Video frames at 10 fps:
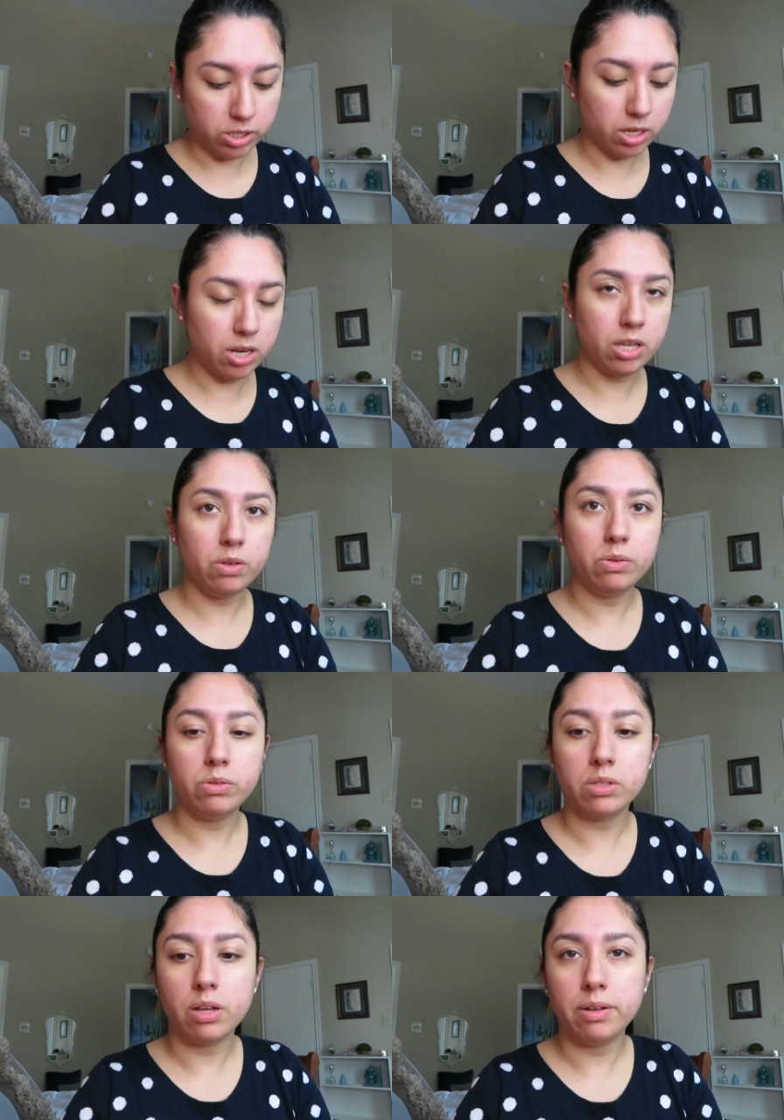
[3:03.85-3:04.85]
just gonna
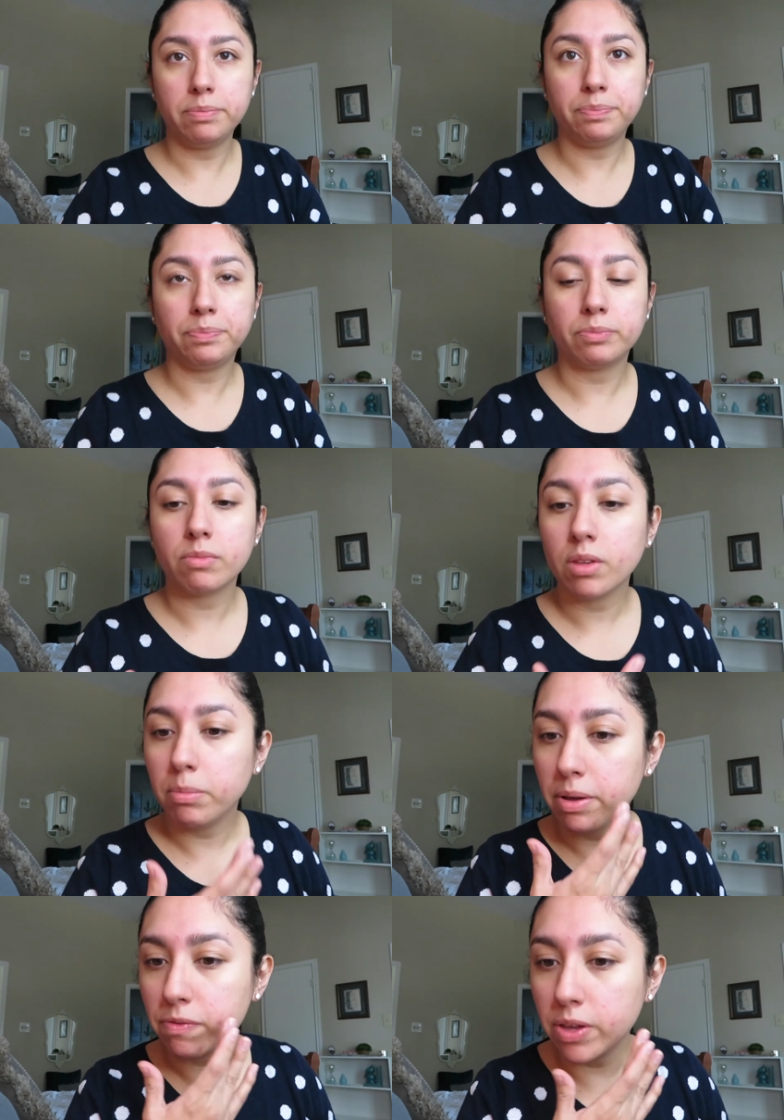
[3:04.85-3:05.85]
use
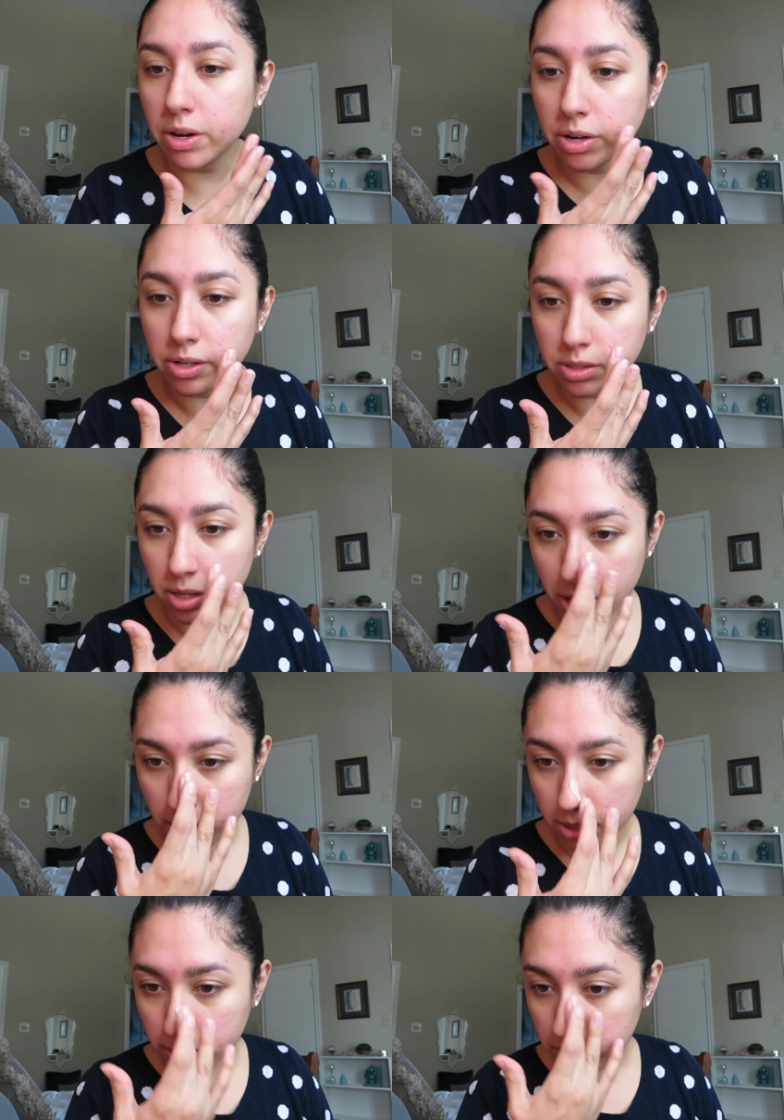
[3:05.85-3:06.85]
my fingers,
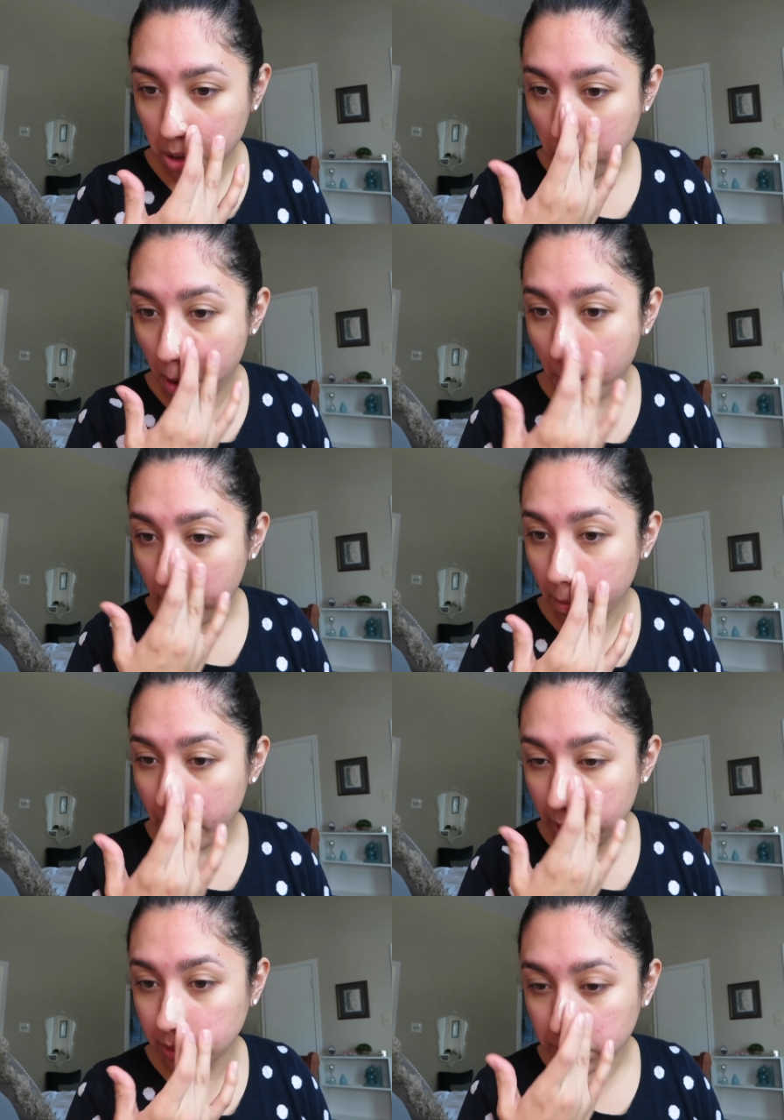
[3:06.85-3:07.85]
and my
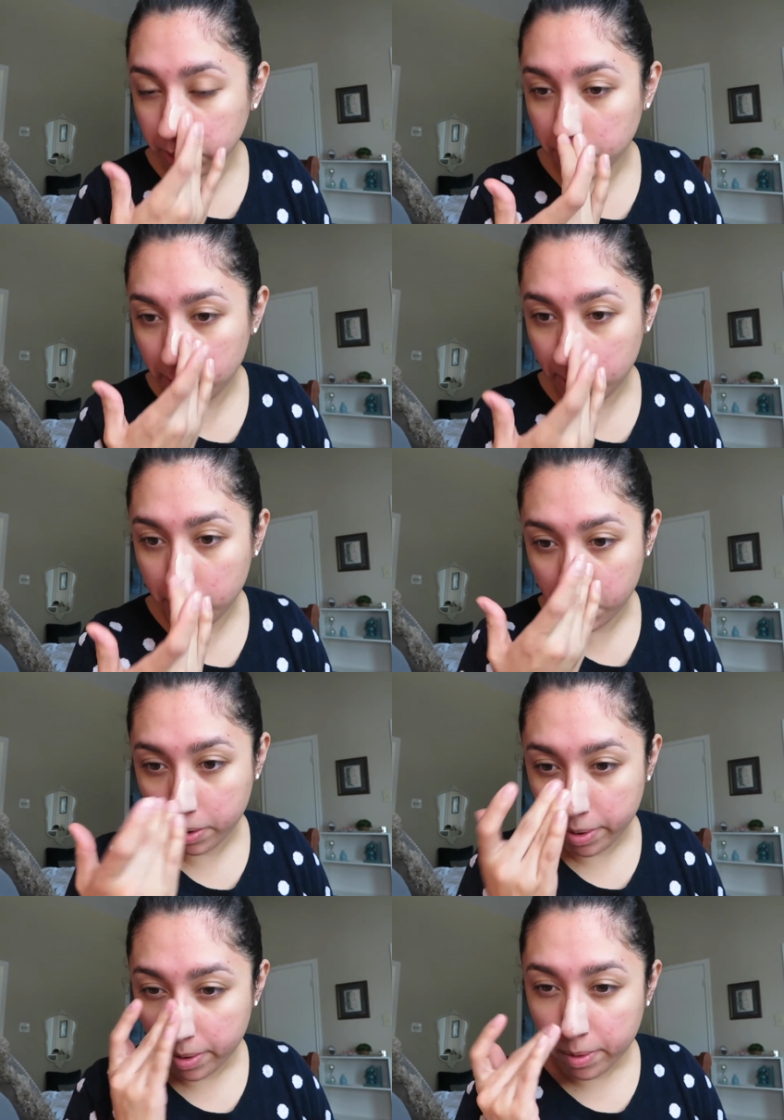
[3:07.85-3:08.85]
hands are clean.
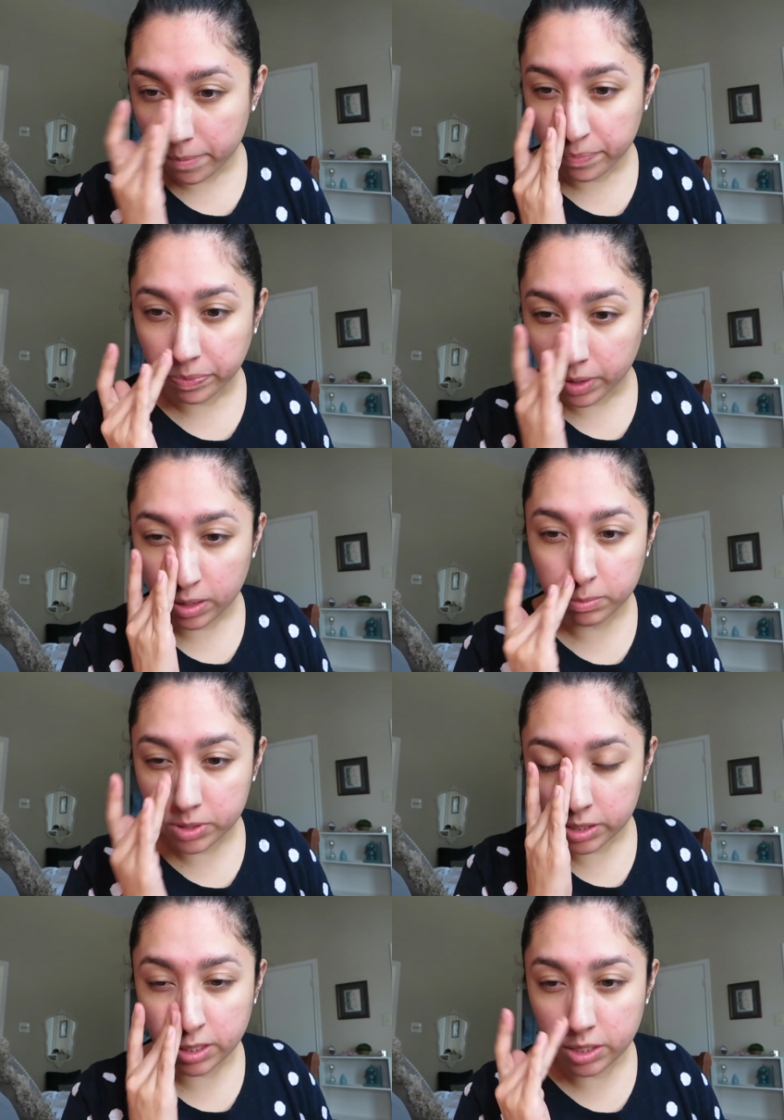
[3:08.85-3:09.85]
And I'm
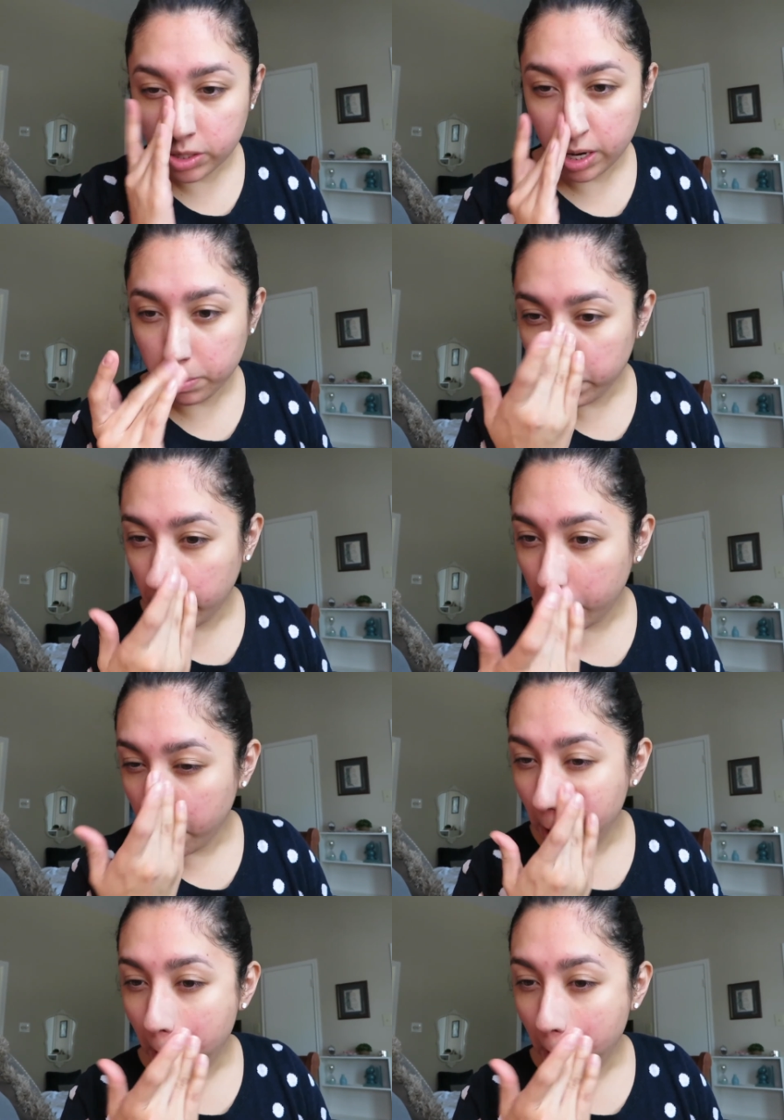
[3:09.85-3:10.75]
just going to try to put